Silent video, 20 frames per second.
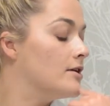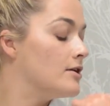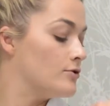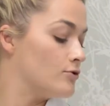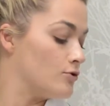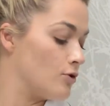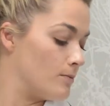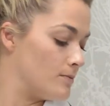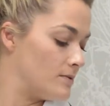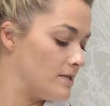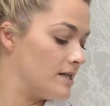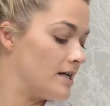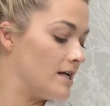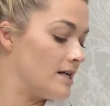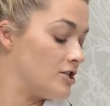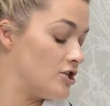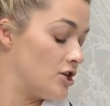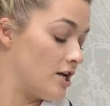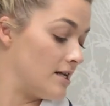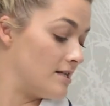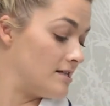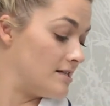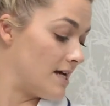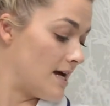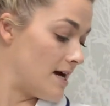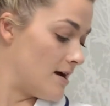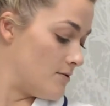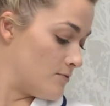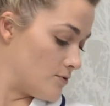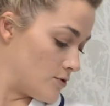drop chin
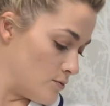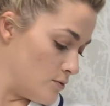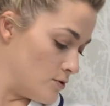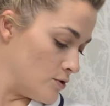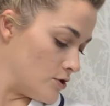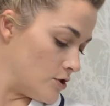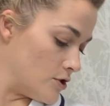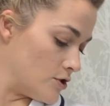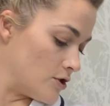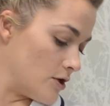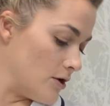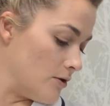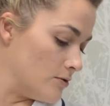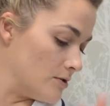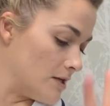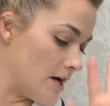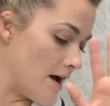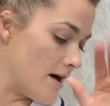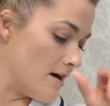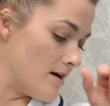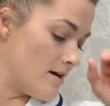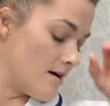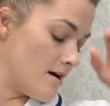down towards the shoulder,